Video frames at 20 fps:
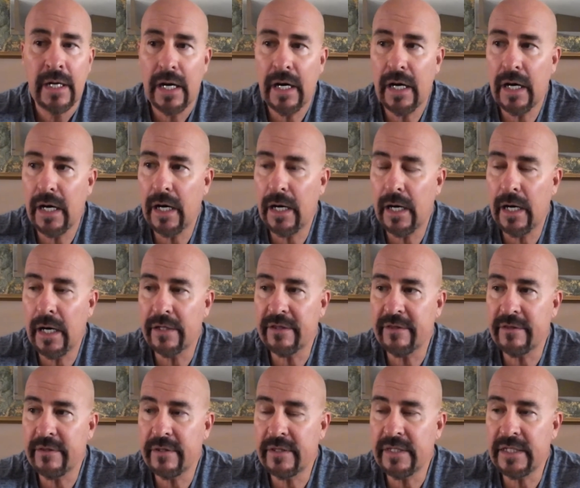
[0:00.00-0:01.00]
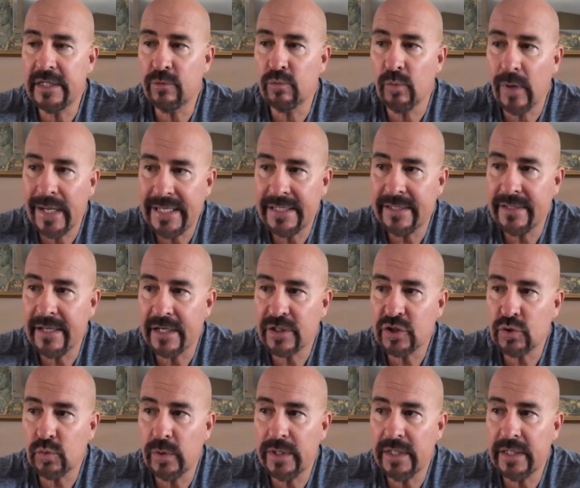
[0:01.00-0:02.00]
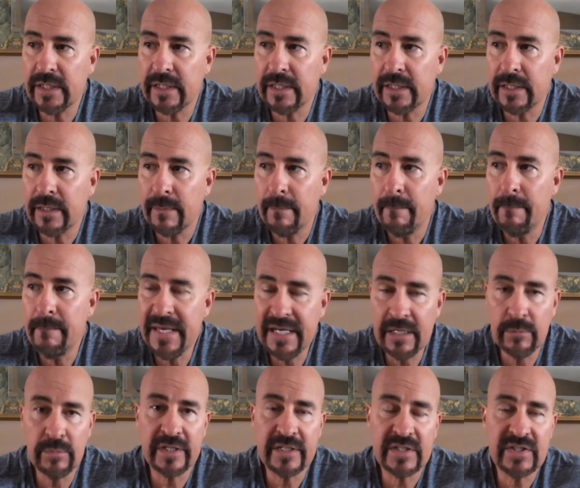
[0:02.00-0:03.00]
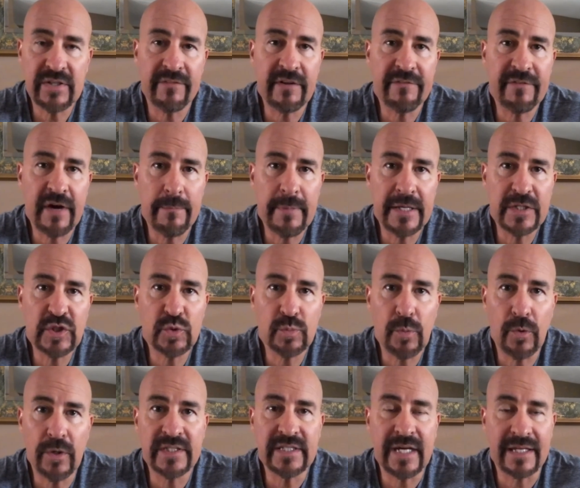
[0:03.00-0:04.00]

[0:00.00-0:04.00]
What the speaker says: the rate next week, minimally 75 basis points.